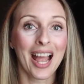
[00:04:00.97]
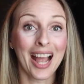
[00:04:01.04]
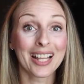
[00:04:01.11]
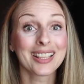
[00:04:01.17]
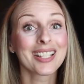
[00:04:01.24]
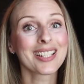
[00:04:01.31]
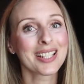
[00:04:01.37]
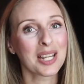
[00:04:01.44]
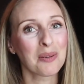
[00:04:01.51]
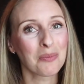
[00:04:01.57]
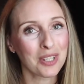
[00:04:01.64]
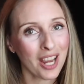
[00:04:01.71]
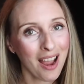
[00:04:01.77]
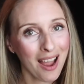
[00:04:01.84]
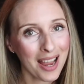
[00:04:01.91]
At the same
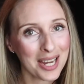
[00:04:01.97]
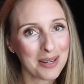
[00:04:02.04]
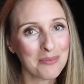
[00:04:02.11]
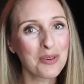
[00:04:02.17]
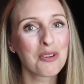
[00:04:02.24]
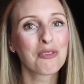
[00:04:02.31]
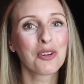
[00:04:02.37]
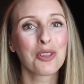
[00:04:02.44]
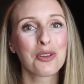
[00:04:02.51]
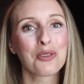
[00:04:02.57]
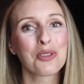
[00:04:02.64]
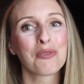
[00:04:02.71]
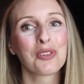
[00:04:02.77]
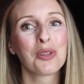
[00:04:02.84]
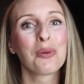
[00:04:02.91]
time, for
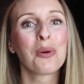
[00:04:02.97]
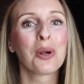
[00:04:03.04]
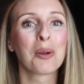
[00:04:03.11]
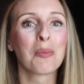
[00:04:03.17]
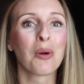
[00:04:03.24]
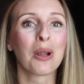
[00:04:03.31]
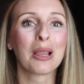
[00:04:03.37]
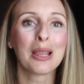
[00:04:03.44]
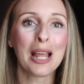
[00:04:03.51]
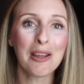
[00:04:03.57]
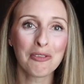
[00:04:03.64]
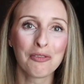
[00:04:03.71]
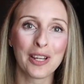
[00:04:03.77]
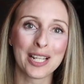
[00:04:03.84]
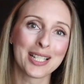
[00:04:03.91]
those of you who are more
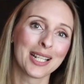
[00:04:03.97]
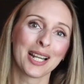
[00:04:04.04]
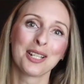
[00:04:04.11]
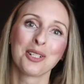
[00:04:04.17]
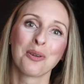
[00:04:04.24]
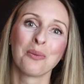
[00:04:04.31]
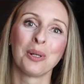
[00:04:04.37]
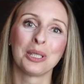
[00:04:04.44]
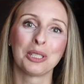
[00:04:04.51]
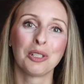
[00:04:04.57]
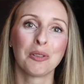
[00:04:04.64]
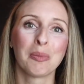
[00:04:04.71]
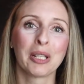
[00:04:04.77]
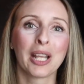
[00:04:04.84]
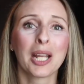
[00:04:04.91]
left facing, I don't want you
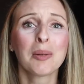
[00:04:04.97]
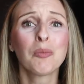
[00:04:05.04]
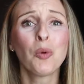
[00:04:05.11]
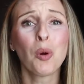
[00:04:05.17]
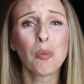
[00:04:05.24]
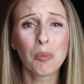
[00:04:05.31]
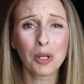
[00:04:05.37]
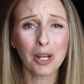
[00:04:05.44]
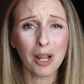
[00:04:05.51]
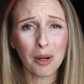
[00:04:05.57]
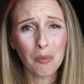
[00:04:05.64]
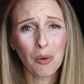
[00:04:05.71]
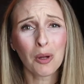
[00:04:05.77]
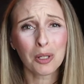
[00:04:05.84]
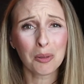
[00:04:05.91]
to be like, well, but I
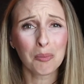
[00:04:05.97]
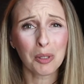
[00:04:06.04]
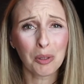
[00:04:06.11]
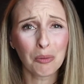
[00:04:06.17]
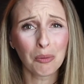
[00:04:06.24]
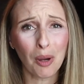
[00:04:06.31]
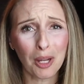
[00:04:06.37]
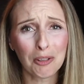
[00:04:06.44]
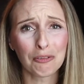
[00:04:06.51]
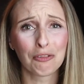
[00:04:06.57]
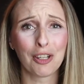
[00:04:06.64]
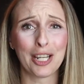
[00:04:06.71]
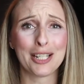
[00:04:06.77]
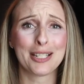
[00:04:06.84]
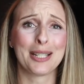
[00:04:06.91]
want to be right
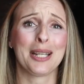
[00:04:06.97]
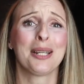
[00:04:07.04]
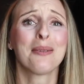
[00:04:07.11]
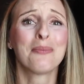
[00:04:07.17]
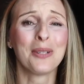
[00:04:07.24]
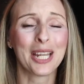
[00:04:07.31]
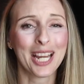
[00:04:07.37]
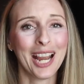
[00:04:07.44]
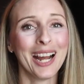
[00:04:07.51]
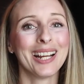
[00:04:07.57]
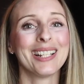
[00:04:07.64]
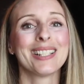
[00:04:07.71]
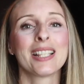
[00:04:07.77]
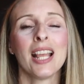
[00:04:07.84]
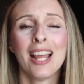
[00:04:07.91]
facing,
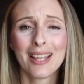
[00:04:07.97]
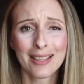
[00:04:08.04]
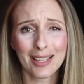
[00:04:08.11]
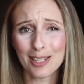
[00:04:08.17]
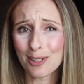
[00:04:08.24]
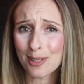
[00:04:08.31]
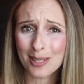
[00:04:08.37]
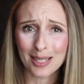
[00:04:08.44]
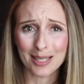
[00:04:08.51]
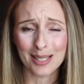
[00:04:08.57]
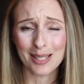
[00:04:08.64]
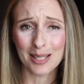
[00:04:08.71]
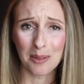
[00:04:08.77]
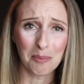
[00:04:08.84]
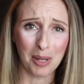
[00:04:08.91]
because they just get to
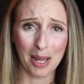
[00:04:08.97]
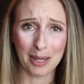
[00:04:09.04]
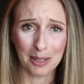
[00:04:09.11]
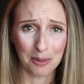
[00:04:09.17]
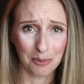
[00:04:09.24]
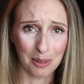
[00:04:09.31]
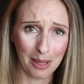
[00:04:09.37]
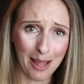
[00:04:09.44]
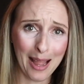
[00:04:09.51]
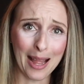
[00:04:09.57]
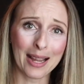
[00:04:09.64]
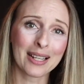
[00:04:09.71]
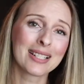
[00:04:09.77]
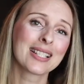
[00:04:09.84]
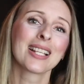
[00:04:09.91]
sit back and
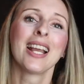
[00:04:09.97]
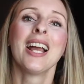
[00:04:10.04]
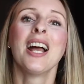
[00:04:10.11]
relax.